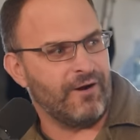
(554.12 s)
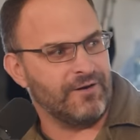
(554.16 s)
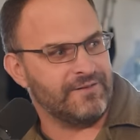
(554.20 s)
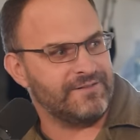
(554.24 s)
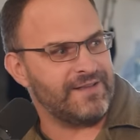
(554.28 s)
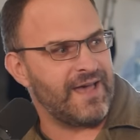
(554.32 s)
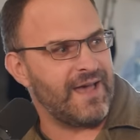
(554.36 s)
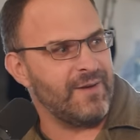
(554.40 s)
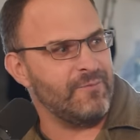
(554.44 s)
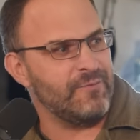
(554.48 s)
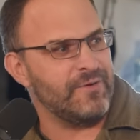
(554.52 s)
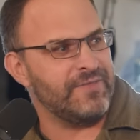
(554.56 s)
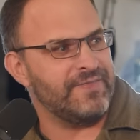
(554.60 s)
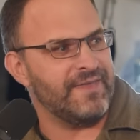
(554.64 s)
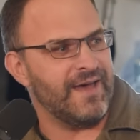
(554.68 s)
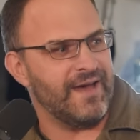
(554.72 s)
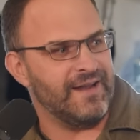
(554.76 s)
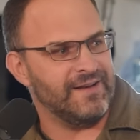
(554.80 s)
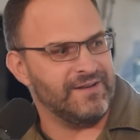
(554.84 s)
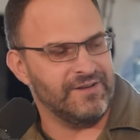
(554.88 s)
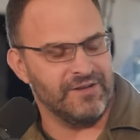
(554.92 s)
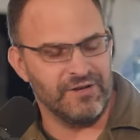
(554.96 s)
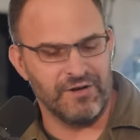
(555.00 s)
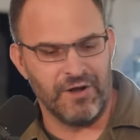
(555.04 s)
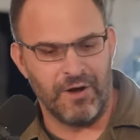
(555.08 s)
hard time with
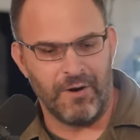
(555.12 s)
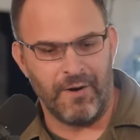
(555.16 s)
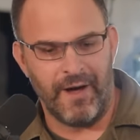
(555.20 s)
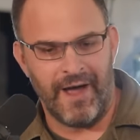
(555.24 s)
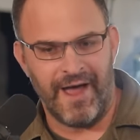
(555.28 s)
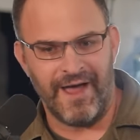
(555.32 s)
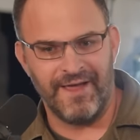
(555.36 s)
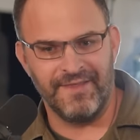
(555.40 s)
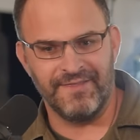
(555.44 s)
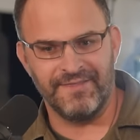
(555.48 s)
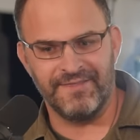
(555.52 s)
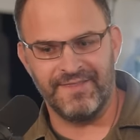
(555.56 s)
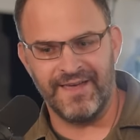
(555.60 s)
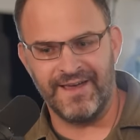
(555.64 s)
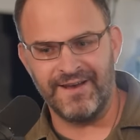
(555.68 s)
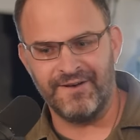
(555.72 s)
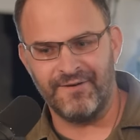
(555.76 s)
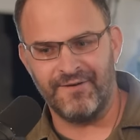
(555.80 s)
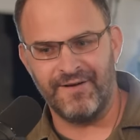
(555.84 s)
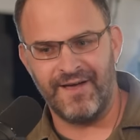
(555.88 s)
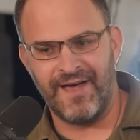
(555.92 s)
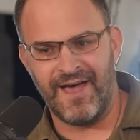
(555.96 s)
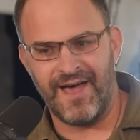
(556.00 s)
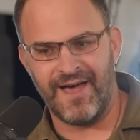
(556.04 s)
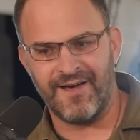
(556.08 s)
that, you know, and they
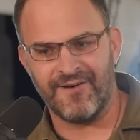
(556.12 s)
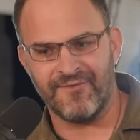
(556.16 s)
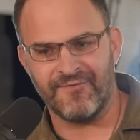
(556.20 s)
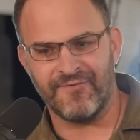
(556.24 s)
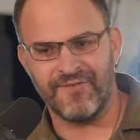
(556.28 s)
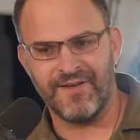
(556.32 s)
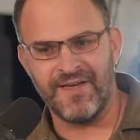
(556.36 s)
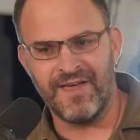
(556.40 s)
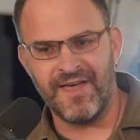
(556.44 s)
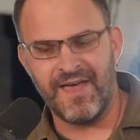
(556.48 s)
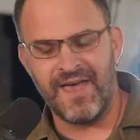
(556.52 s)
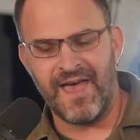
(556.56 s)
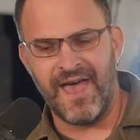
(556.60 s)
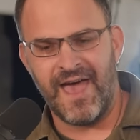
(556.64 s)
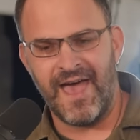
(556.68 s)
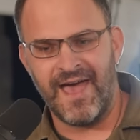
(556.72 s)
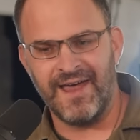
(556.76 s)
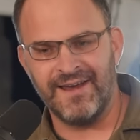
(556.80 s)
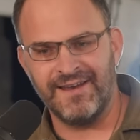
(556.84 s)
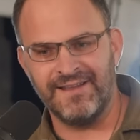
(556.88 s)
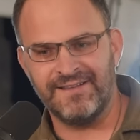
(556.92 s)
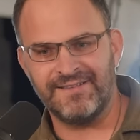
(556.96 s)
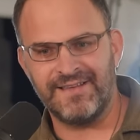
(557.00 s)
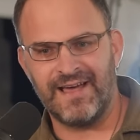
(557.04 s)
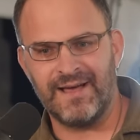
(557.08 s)
don't have
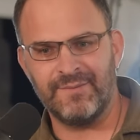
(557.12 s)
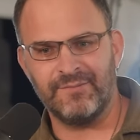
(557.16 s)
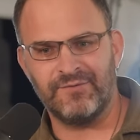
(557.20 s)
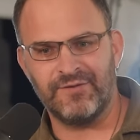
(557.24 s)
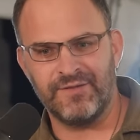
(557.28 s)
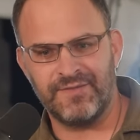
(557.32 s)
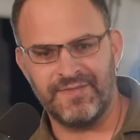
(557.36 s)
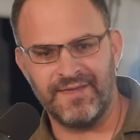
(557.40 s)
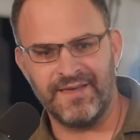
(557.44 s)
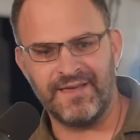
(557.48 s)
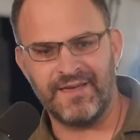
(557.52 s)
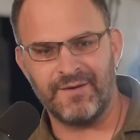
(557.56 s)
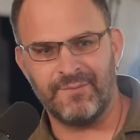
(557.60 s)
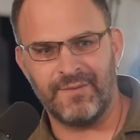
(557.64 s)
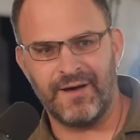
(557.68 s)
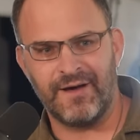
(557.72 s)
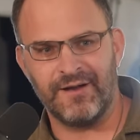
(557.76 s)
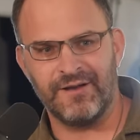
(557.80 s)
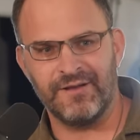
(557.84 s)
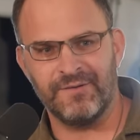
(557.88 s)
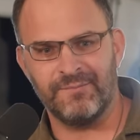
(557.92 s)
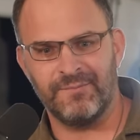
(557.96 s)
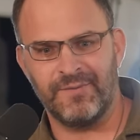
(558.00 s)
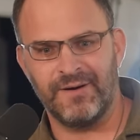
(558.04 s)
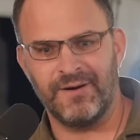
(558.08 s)
any time to think
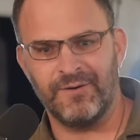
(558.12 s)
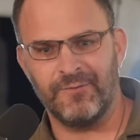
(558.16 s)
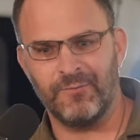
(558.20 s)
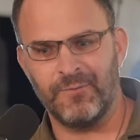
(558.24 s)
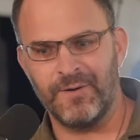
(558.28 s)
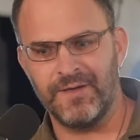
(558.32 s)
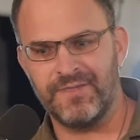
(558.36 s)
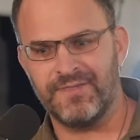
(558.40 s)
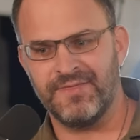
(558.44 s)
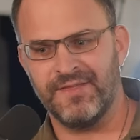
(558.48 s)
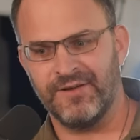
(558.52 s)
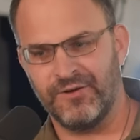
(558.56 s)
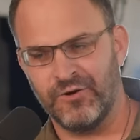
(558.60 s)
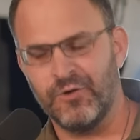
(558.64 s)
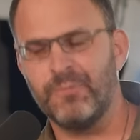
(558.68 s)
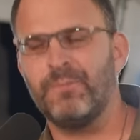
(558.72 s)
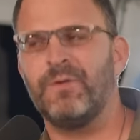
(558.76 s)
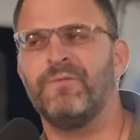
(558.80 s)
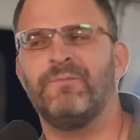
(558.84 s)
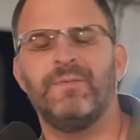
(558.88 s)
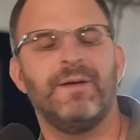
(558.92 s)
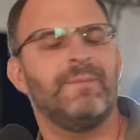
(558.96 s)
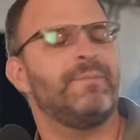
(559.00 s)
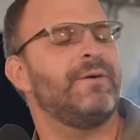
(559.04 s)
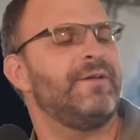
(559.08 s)
about it, but with the group
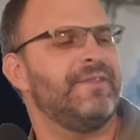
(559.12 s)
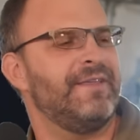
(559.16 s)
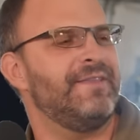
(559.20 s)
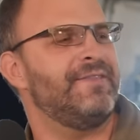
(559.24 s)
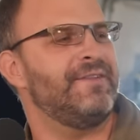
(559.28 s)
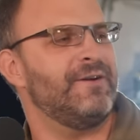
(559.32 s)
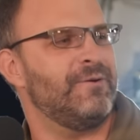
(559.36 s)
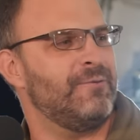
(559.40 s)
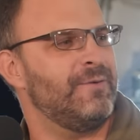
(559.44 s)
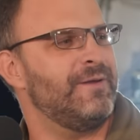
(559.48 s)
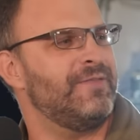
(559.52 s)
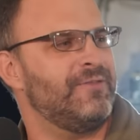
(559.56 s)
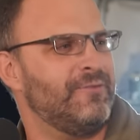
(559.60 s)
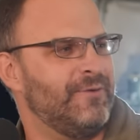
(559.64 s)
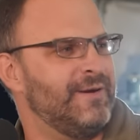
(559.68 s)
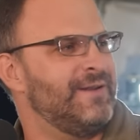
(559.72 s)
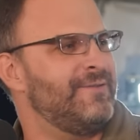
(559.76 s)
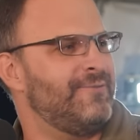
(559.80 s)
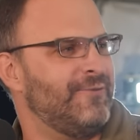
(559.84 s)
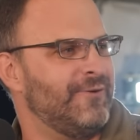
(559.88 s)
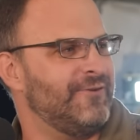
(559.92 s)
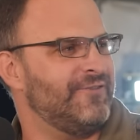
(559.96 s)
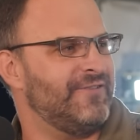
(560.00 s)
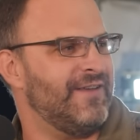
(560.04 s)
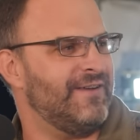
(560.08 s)
of people that they're with
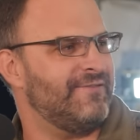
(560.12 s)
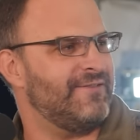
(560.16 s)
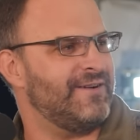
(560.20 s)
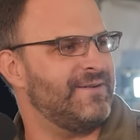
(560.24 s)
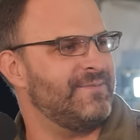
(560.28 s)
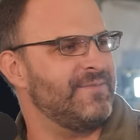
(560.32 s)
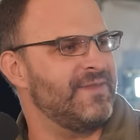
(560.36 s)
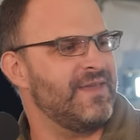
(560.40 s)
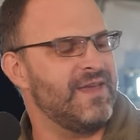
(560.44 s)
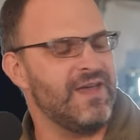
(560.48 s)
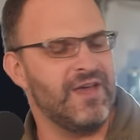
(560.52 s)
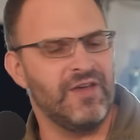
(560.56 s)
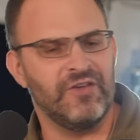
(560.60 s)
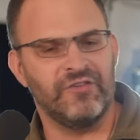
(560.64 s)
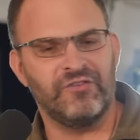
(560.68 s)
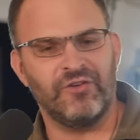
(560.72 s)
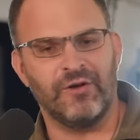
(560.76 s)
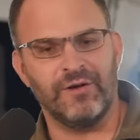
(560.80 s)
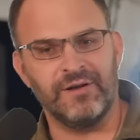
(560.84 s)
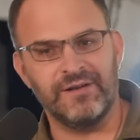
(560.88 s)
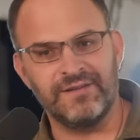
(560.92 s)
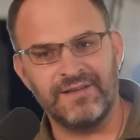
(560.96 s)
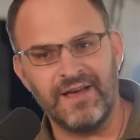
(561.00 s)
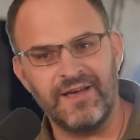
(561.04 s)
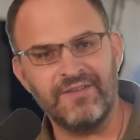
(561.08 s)
24/7.
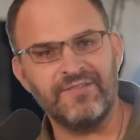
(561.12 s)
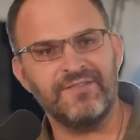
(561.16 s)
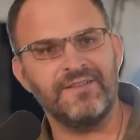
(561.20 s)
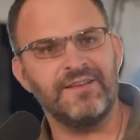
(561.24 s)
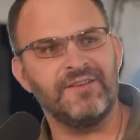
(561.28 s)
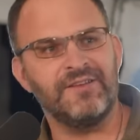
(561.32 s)
So it does